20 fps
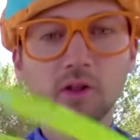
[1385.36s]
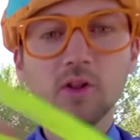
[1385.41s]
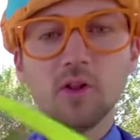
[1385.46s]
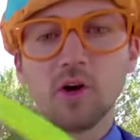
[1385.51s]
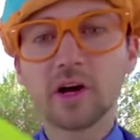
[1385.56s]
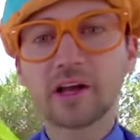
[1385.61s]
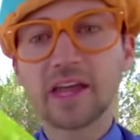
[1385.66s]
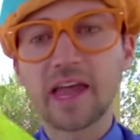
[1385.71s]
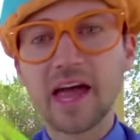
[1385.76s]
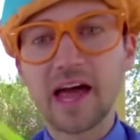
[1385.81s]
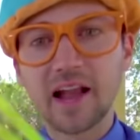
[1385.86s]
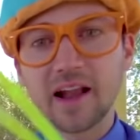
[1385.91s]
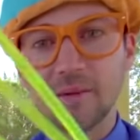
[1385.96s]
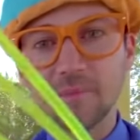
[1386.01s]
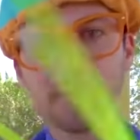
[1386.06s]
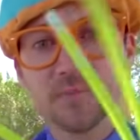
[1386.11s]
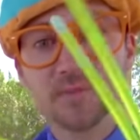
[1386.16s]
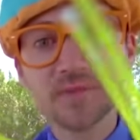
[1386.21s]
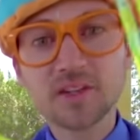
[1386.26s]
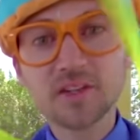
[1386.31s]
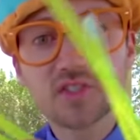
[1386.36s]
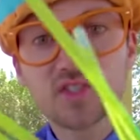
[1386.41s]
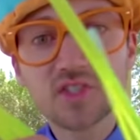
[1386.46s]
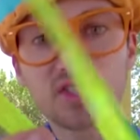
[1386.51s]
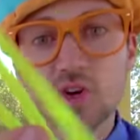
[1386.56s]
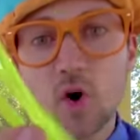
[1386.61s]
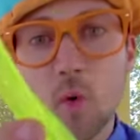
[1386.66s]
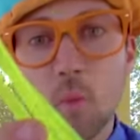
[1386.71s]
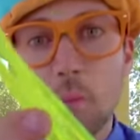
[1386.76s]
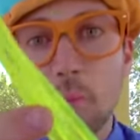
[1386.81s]
Look at them. They're
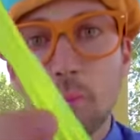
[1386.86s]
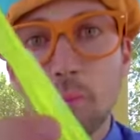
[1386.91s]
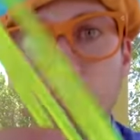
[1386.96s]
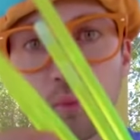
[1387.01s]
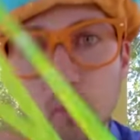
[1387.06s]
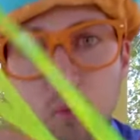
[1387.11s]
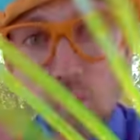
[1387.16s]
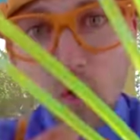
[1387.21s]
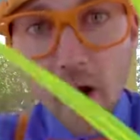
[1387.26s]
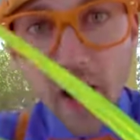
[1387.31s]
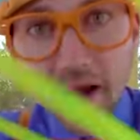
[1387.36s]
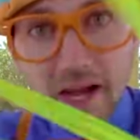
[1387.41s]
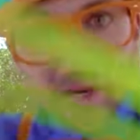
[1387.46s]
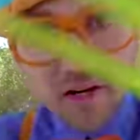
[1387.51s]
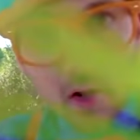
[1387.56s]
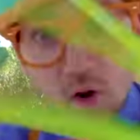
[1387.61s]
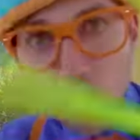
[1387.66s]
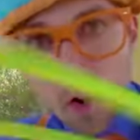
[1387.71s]
so bright.